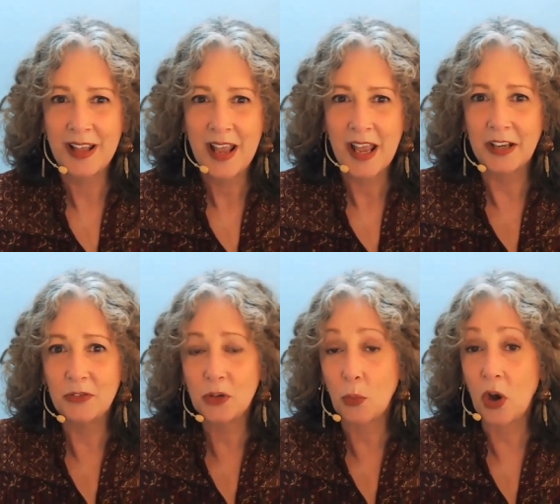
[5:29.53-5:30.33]
And
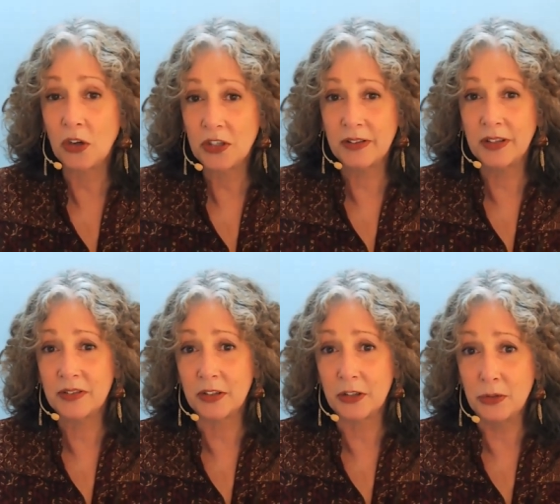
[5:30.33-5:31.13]
if you're watching
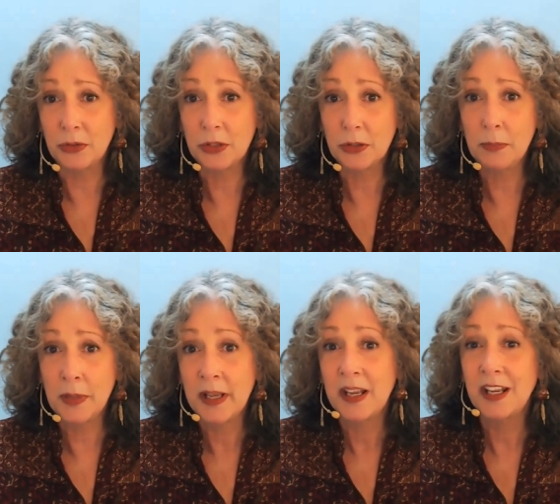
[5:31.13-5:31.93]
this on YouTube,
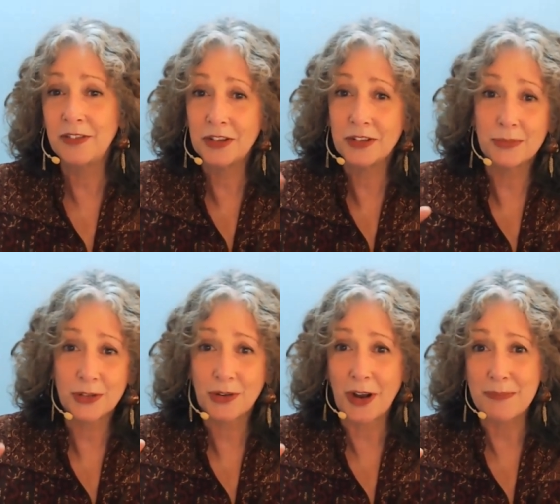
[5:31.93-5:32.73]
hit the
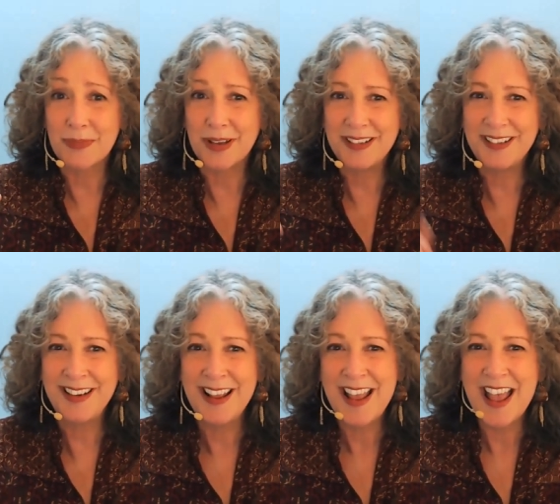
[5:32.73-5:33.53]
subscribe button.
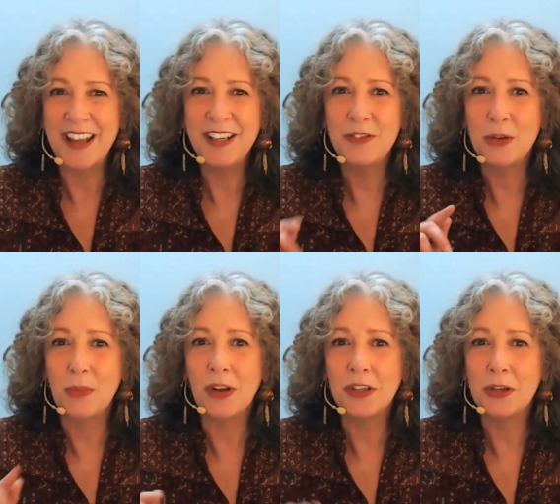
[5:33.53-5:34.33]
And if you
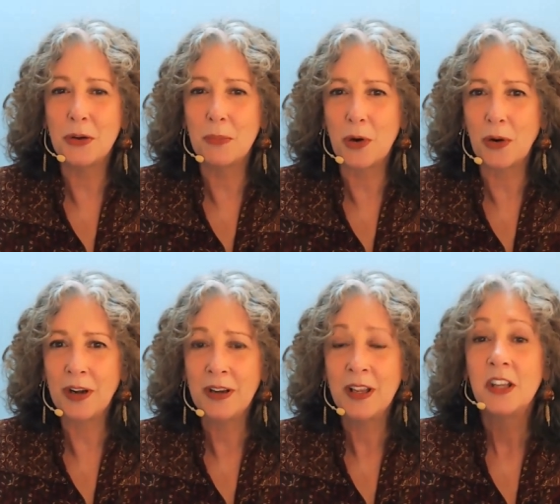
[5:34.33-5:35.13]
want to know
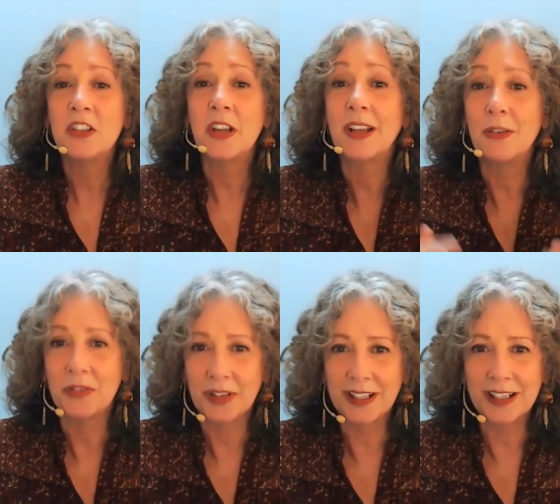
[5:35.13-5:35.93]
more, check out
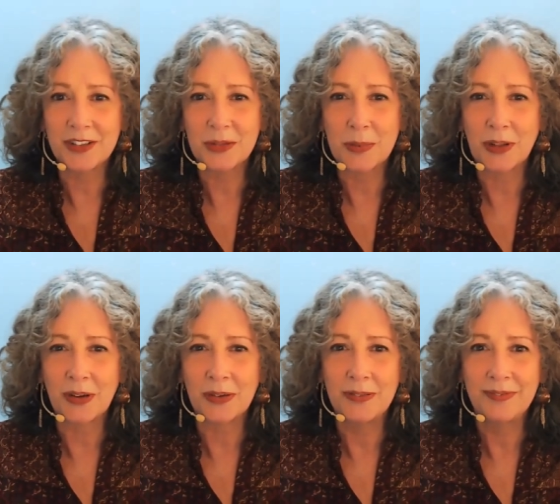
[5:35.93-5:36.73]
the links below.